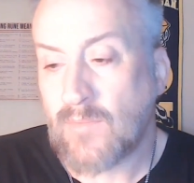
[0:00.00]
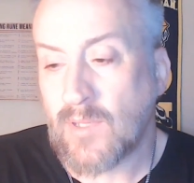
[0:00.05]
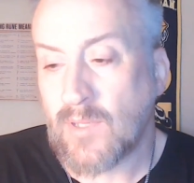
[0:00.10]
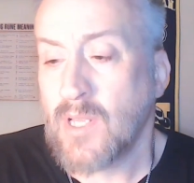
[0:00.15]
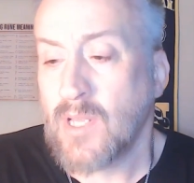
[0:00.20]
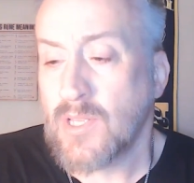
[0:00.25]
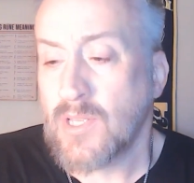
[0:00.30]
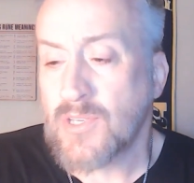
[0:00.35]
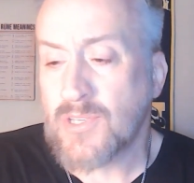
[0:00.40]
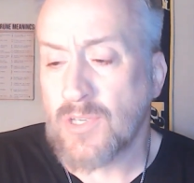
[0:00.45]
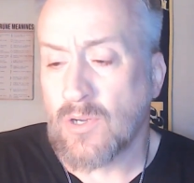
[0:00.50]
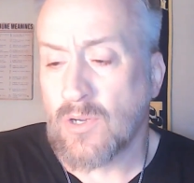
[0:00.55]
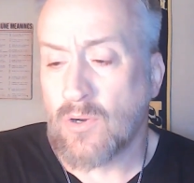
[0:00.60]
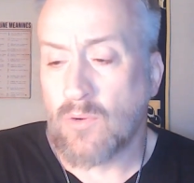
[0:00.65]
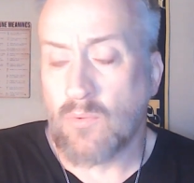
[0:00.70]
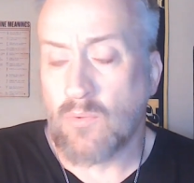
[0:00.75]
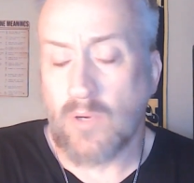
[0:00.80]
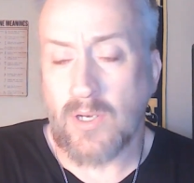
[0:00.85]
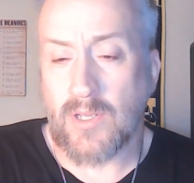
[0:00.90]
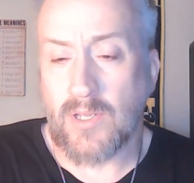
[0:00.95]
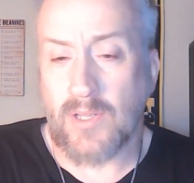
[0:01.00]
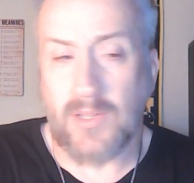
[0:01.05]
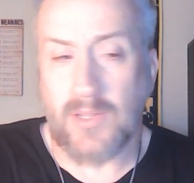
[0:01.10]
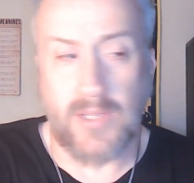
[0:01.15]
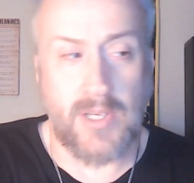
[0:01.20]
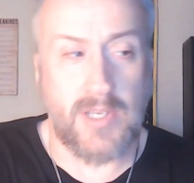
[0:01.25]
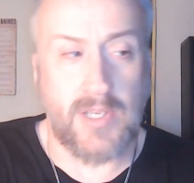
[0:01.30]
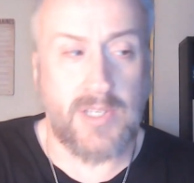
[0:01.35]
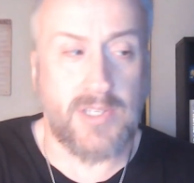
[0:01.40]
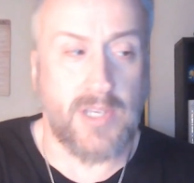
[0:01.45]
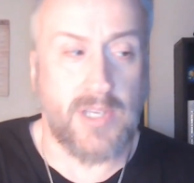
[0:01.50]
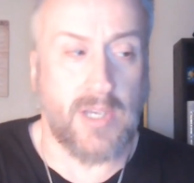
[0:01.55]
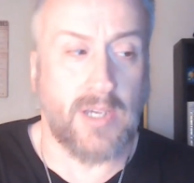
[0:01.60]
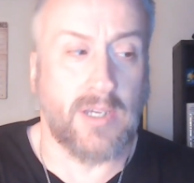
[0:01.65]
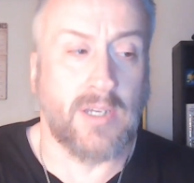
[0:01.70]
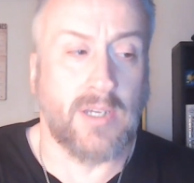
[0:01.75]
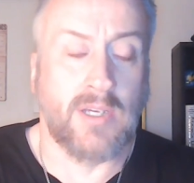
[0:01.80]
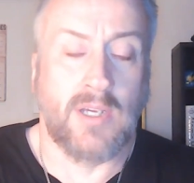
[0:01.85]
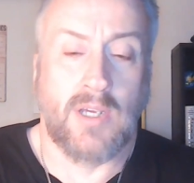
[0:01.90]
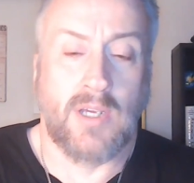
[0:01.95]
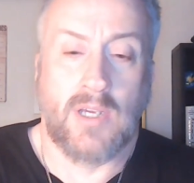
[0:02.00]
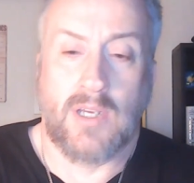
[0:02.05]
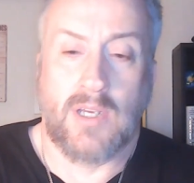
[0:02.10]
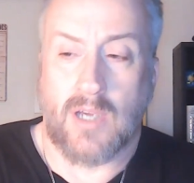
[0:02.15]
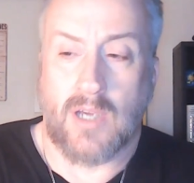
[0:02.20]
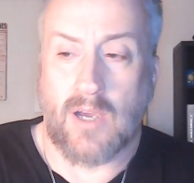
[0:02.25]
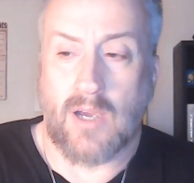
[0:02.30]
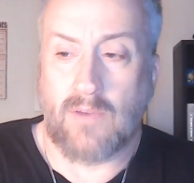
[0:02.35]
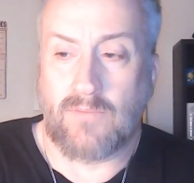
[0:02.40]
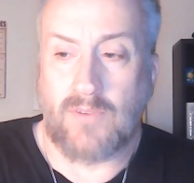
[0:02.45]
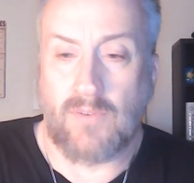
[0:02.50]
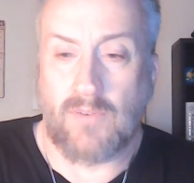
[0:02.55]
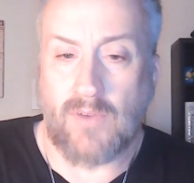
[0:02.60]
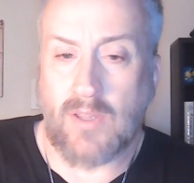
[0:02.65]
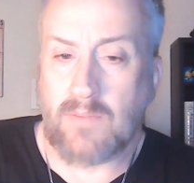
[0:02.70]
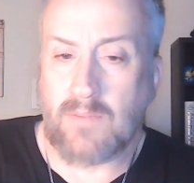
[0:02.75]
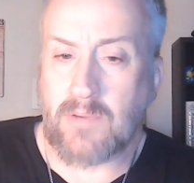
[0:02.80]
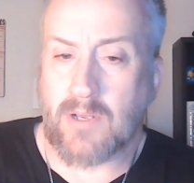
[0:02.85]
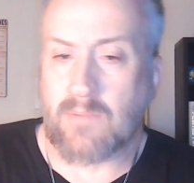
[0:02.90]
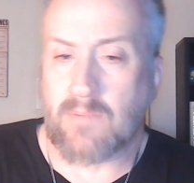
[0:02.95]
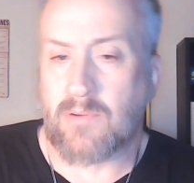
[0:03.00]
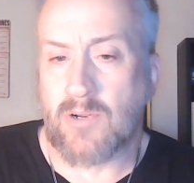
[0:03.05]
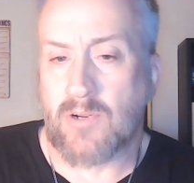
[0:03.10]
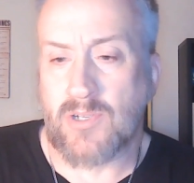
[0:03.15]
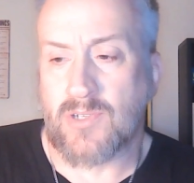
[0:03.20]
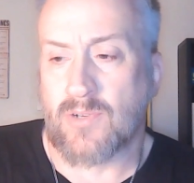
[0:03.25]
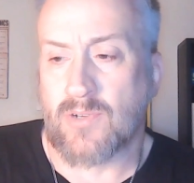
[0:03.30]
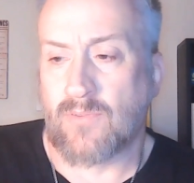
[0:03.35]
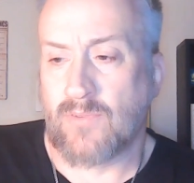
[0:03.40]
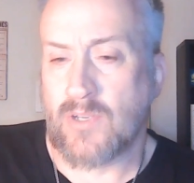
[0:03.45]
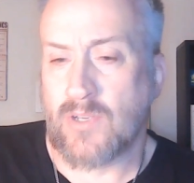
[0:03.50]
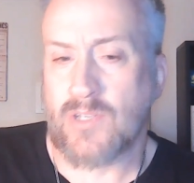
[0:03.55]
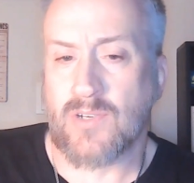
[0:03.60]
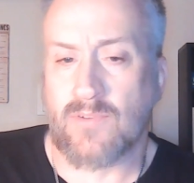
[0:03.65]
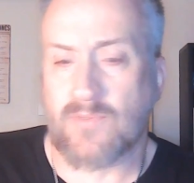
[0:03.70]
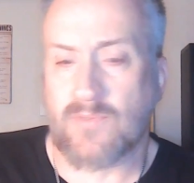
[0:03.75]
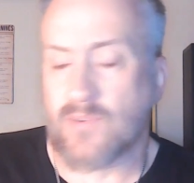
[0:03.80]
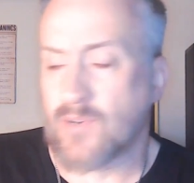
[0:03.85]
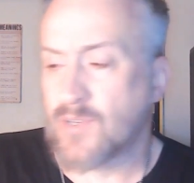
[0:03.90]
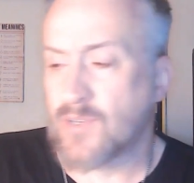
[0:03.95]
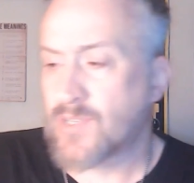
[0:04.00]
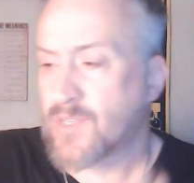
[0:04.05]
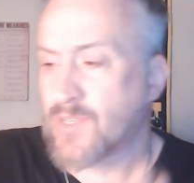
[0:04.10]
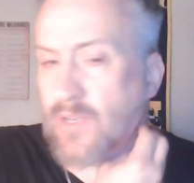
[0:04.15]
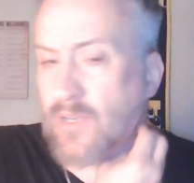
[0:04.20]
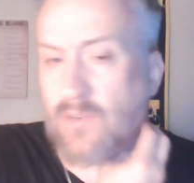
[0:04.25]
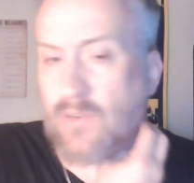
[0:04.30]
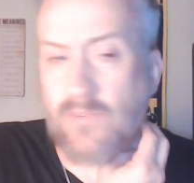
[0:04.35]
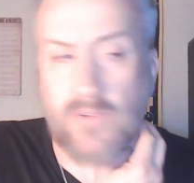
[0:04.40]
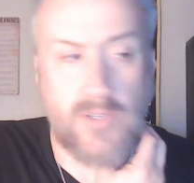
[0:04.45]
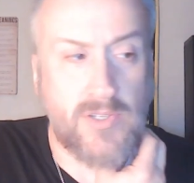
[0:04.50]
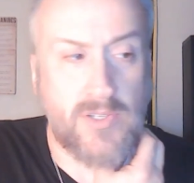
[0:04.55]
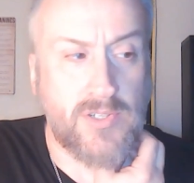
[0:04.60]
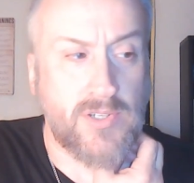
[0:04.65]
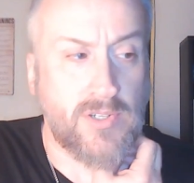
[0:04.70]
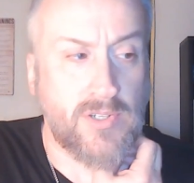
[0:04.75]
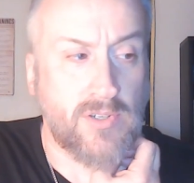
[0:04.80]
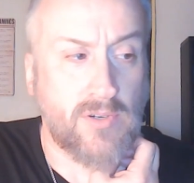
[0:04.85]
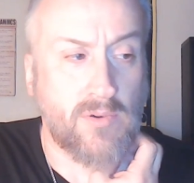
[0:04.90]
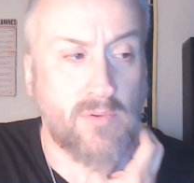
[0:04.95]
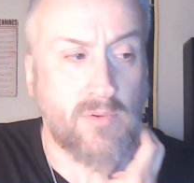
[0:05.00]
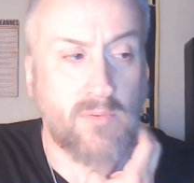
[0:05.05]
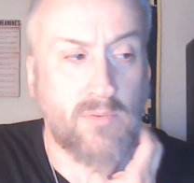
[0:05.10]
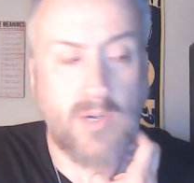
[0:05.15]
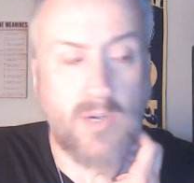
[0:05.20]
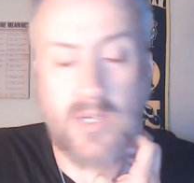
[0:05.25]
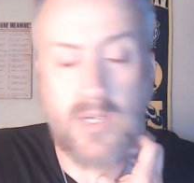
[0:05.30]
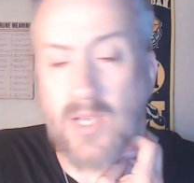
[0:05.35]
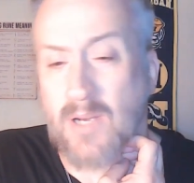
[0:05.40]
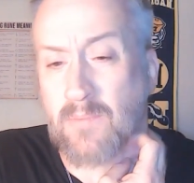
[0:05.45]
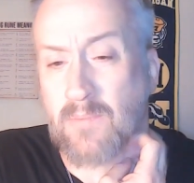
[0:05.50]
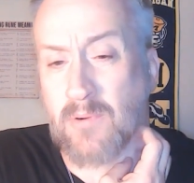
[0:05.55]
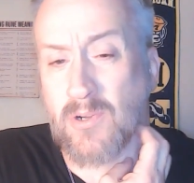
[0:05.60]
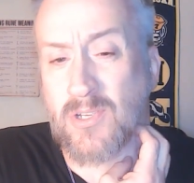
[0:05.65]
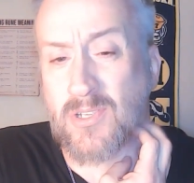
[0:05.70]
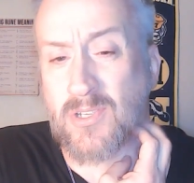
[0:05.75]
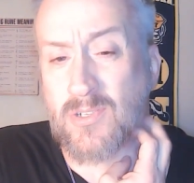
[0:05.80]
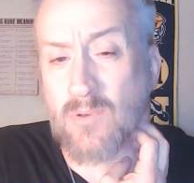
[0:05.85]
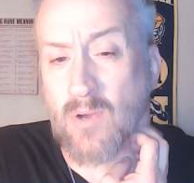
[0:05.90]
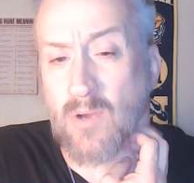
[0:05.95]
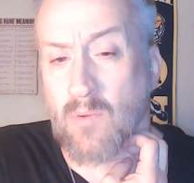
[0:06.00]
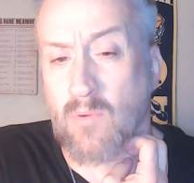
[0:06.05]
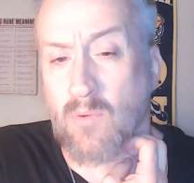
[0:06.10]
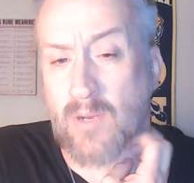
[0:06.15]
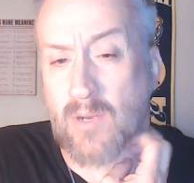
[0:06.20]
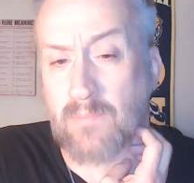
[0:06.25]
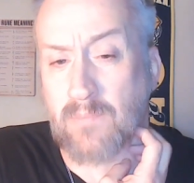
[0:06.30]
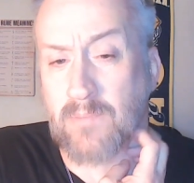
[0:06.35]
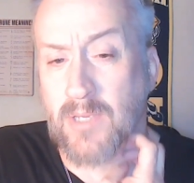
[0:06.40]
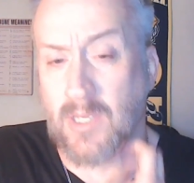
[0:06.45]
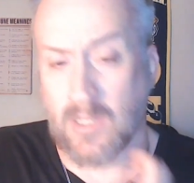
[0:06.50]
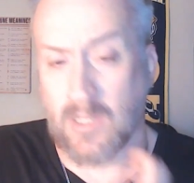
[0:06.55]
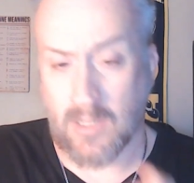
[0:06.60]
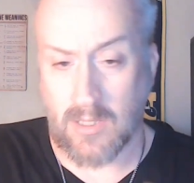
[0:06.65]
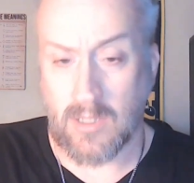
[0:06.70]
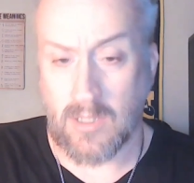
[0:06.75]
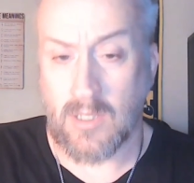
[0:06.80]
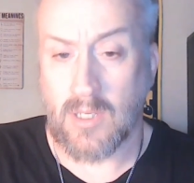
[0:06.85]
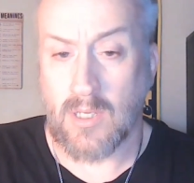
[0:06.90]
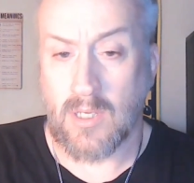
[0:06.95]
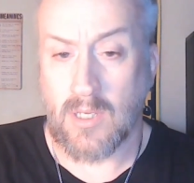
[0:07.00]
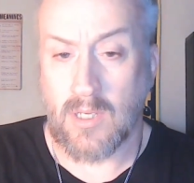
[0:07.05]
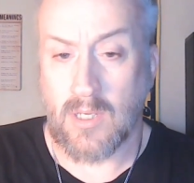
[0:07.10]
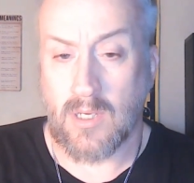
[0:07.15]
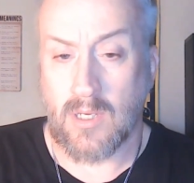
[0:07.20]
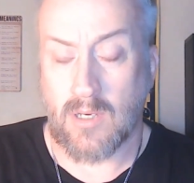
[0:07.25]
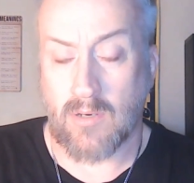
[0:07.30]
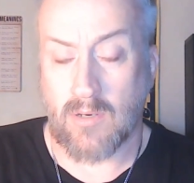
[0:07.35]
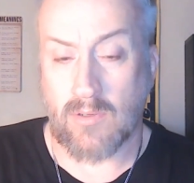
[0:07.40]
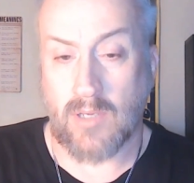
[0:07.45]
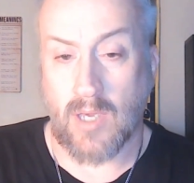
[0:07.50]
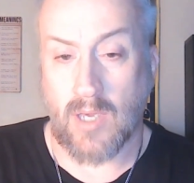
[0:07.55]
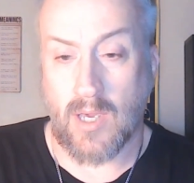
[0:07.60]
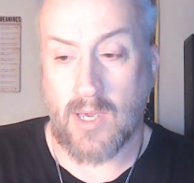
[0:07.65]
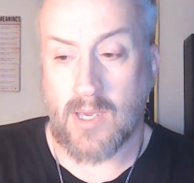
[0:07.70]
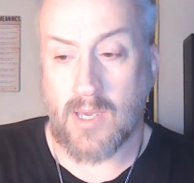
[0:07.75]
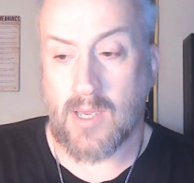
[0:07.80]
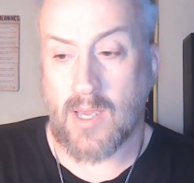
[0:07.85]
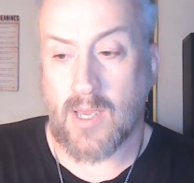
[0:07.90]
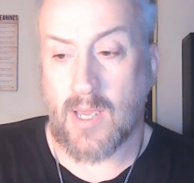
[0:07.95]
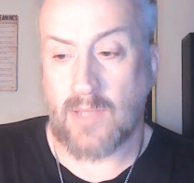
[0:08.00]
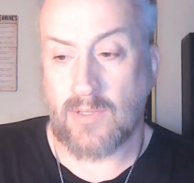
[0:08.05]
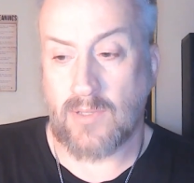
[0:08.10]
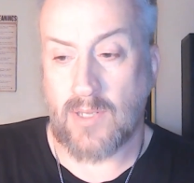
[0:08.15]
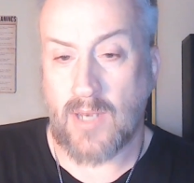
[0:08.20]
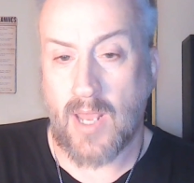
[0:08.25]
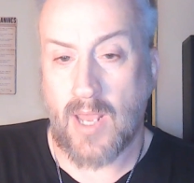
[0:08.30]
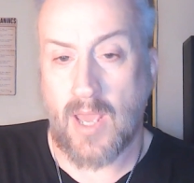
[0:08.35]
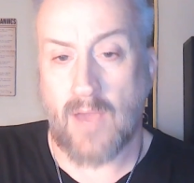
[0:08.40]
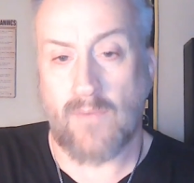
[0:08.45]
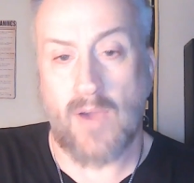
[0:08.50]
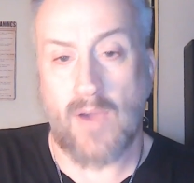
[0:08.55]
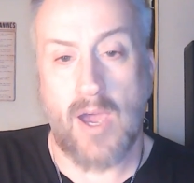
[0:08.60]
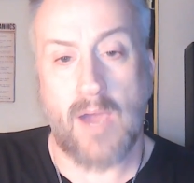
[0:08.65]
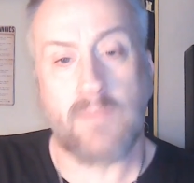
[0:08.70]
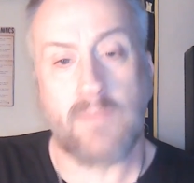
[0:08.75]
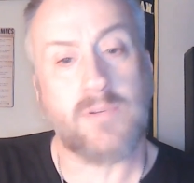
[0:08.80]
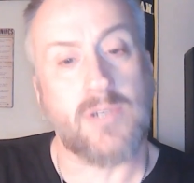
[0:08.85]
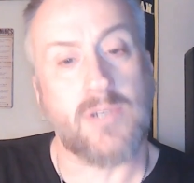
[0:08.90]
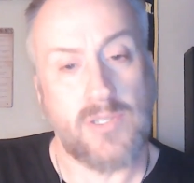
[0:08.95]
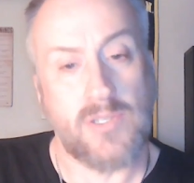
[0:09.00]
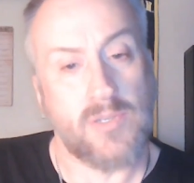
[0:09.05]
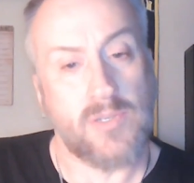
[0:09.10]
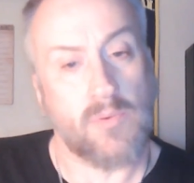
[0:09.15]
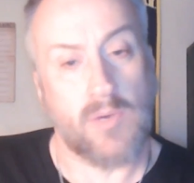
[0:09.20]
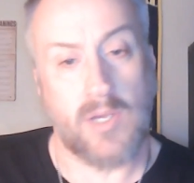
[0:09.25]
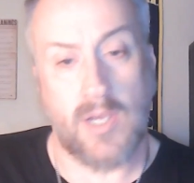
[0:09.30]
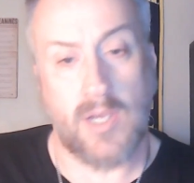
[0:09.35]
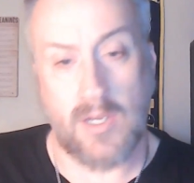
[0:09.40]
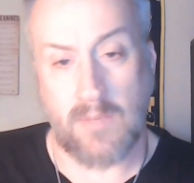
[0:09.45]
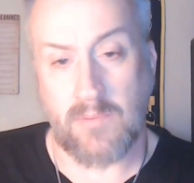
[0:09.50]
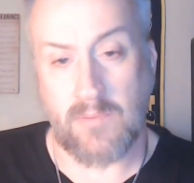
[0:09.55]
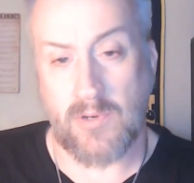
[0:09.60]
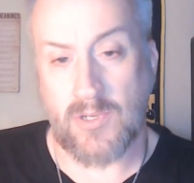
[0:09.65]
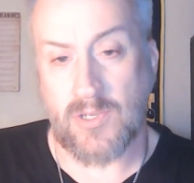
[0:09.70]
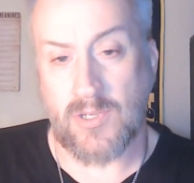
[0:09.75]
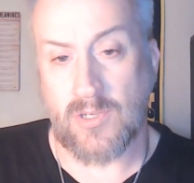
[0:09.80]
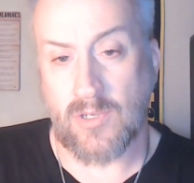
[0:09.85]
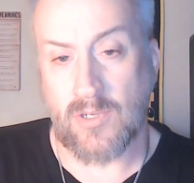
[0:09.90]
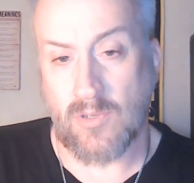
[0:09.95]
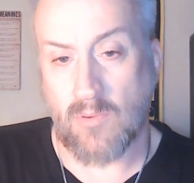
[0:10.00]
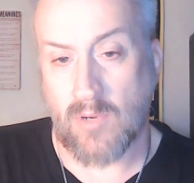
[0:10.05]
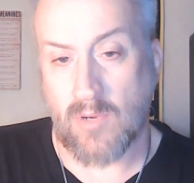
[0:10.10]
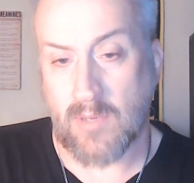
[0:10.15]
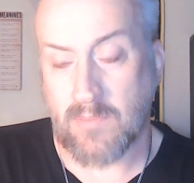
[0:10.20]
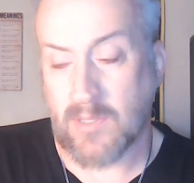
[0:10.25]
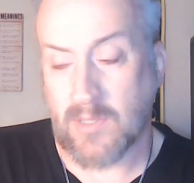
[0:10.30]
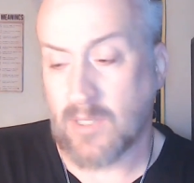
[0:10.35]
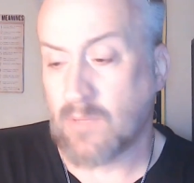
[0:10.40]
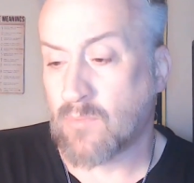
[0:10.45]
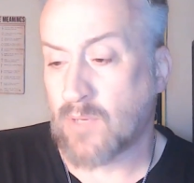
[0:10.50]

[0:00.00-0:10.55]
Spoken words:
And so one of the things of developing a personal vision for yourself is, what kind of person do I want to be? Okay, and then have options of what kind of person do you want to be.